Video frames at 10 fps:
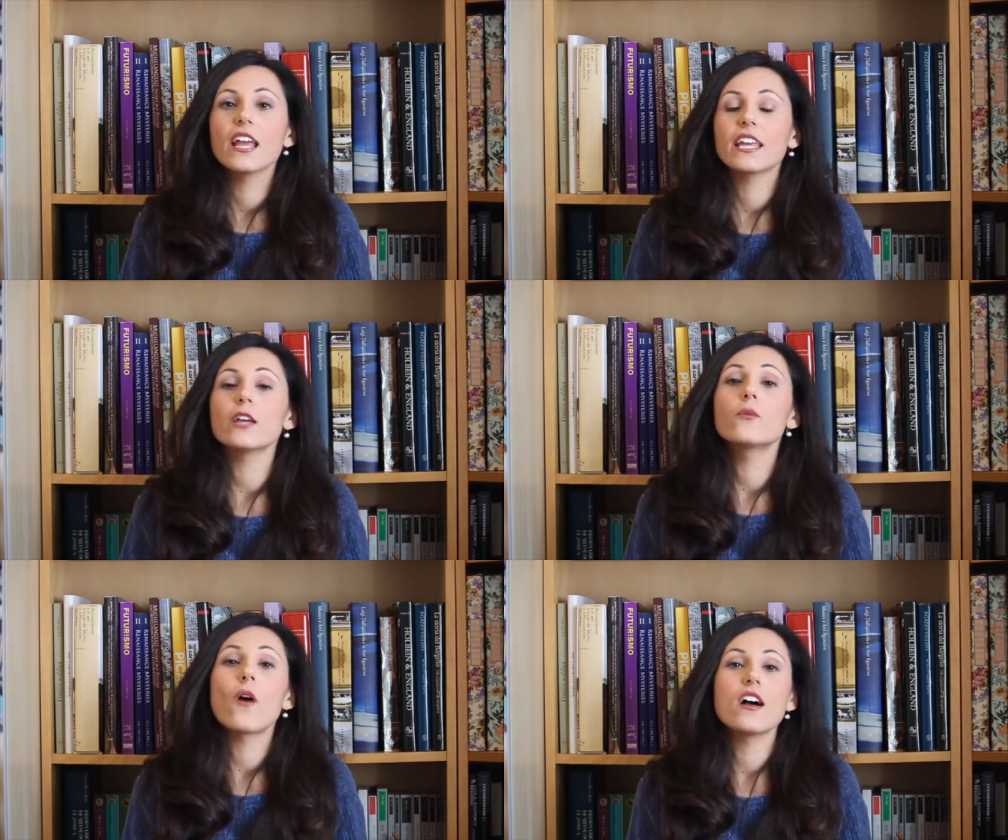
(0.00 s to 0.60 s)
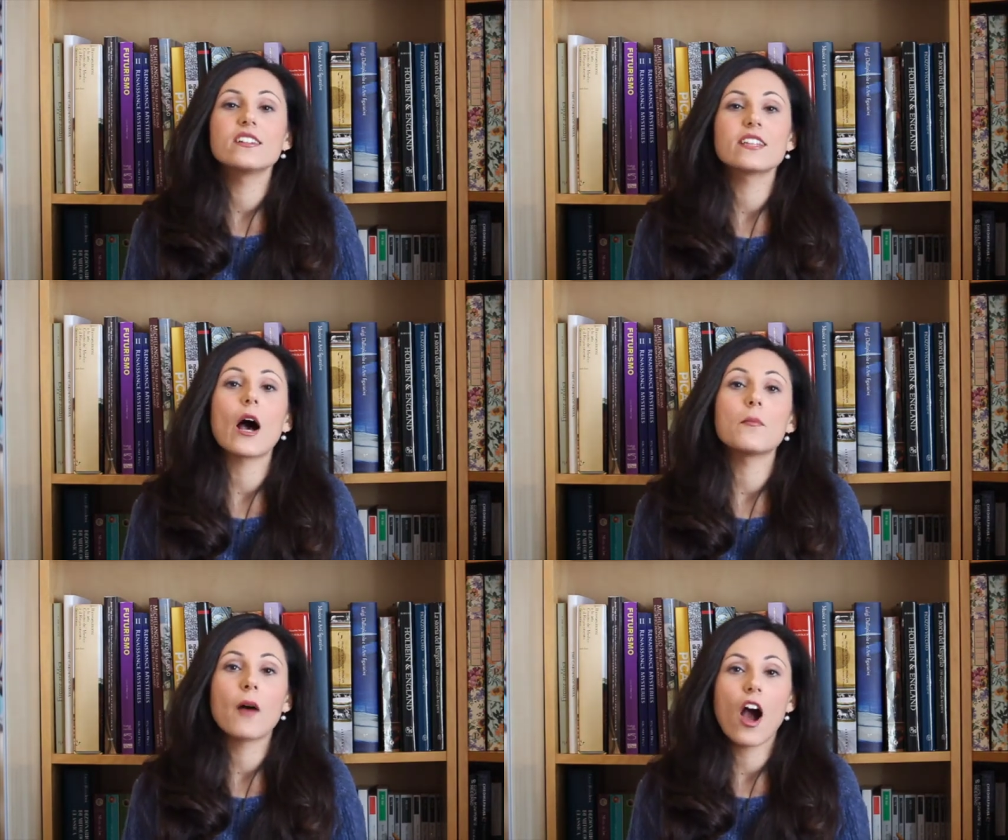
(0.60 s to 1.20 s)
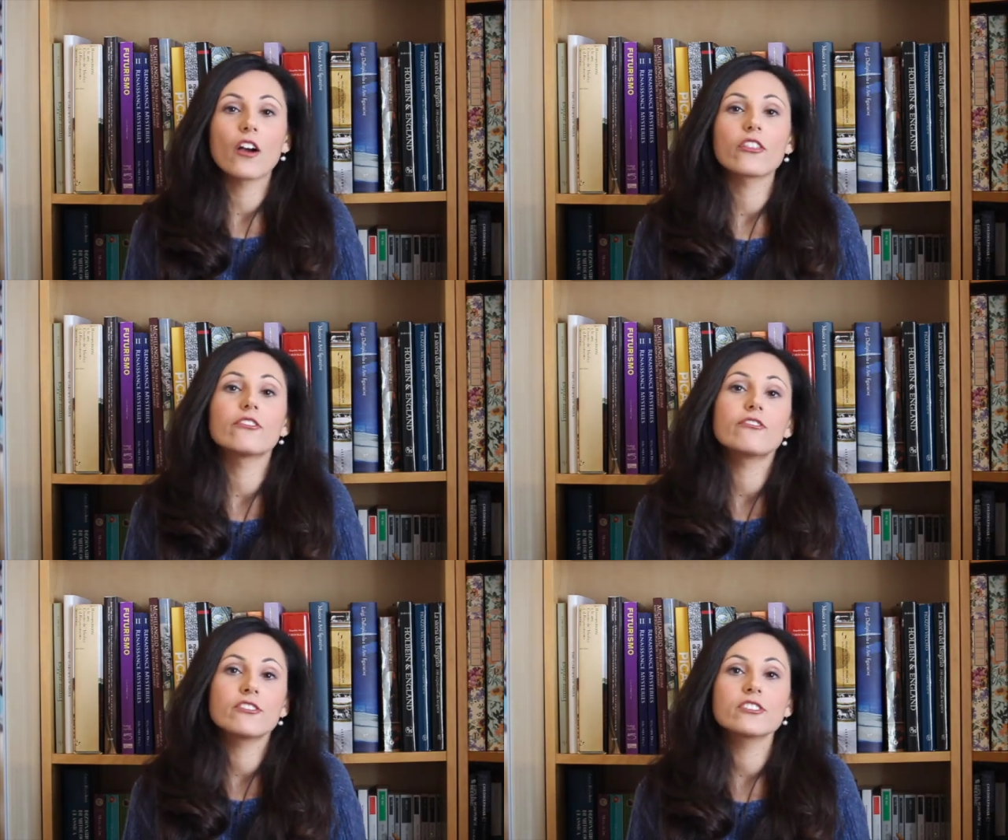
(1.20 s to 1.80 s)
He was among the
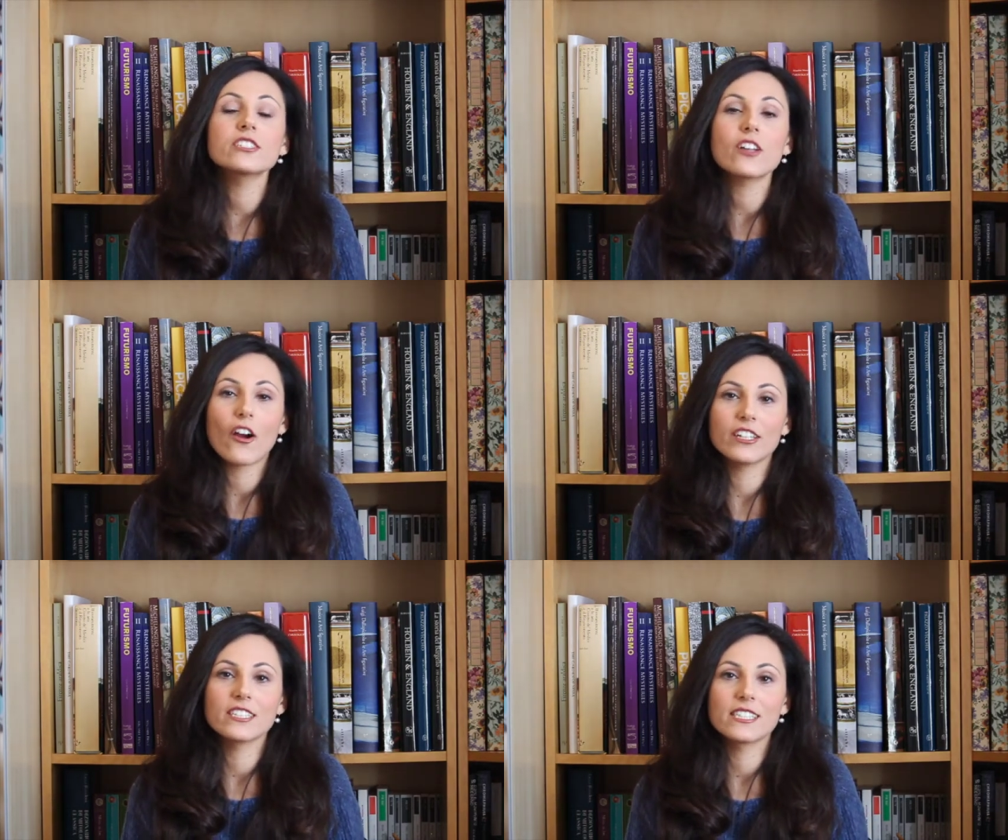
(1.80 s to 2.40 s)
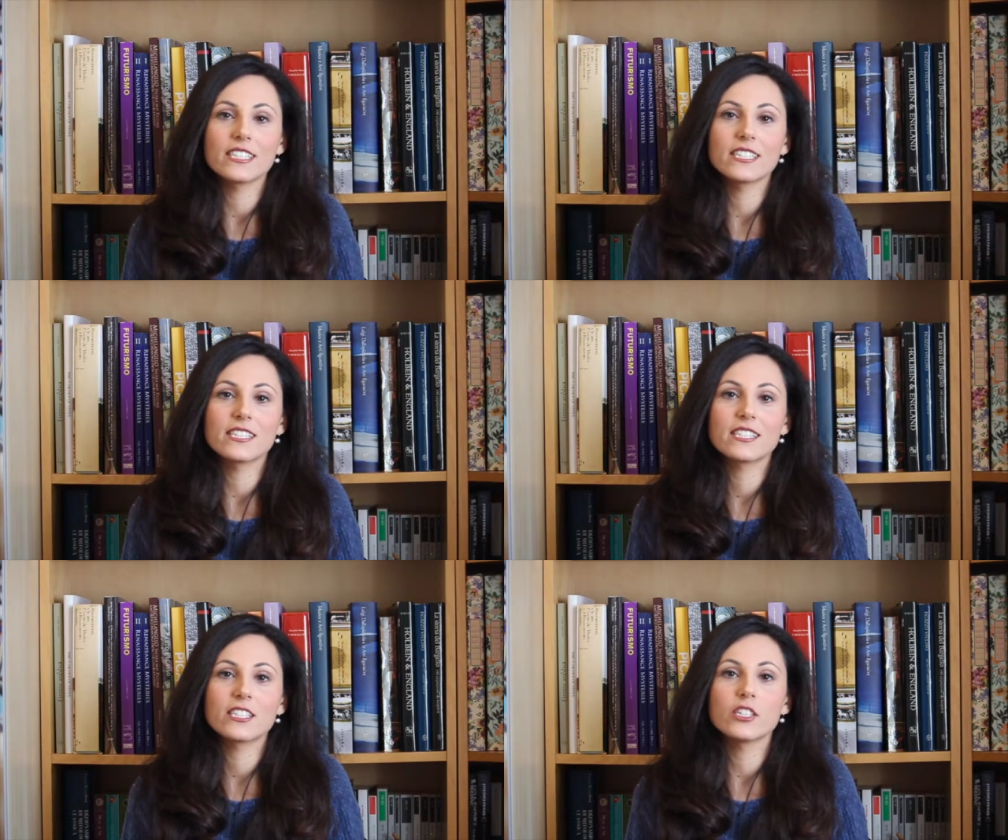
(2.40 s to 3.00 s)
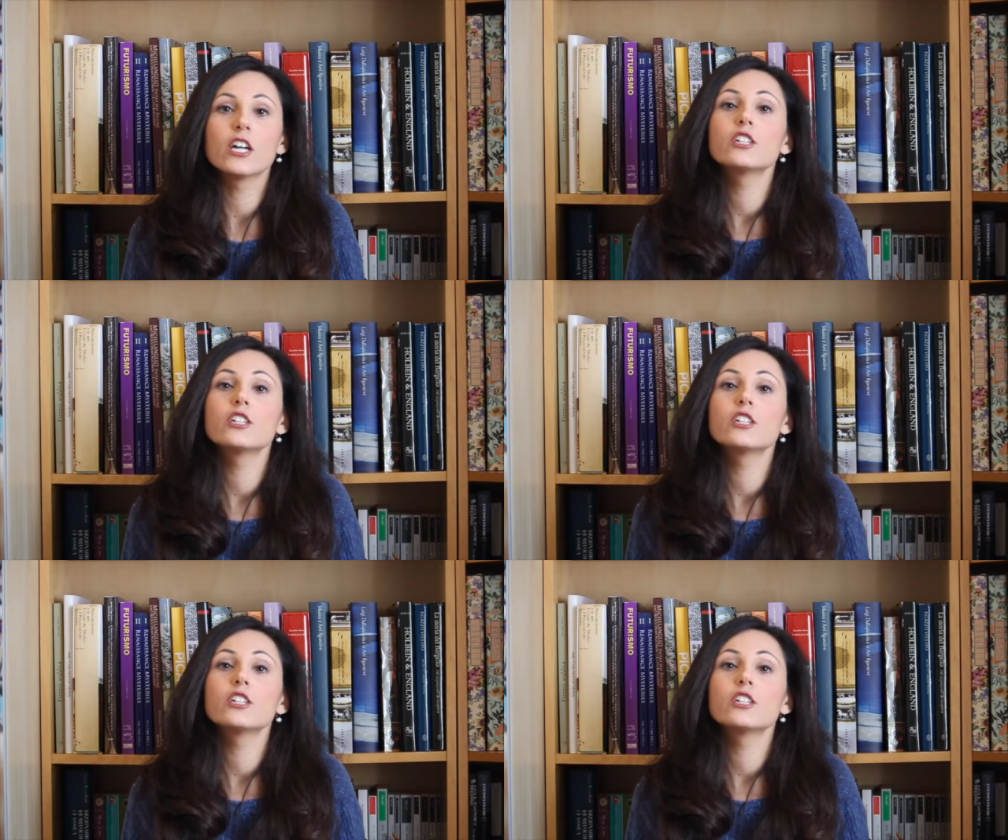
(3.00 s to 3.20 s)
first artists